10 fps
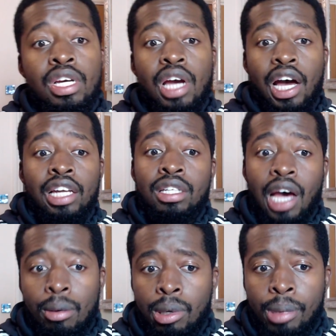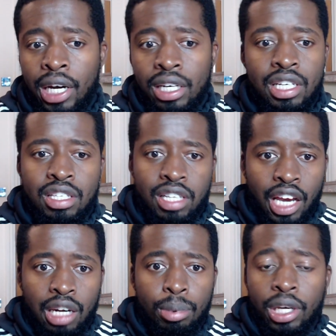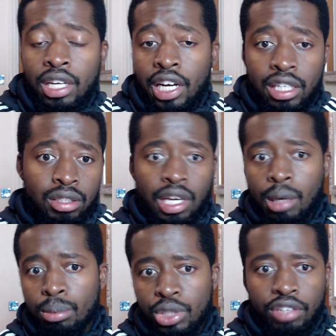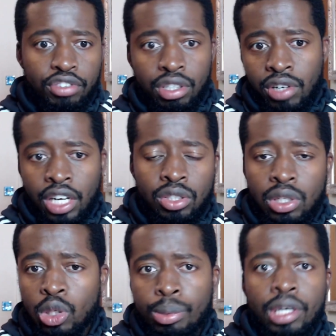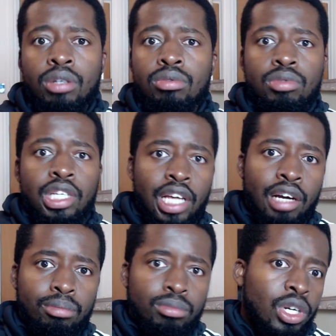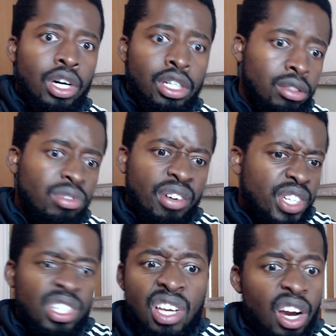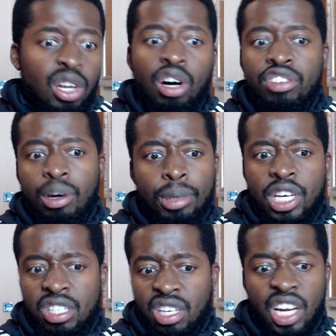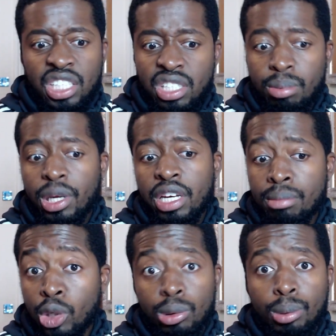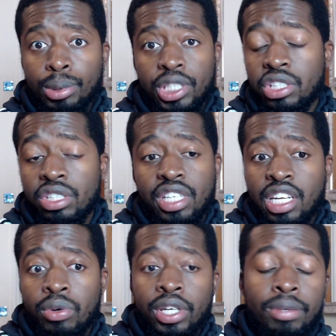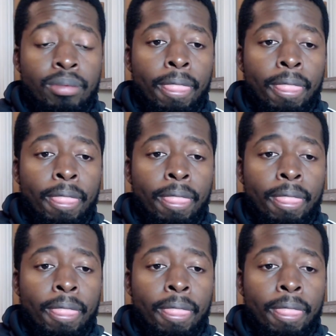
And Amrabat is the kind of player that can help shift around a little bit in that regard. I mean, a lot of our players can actually play in multiple positions anyway.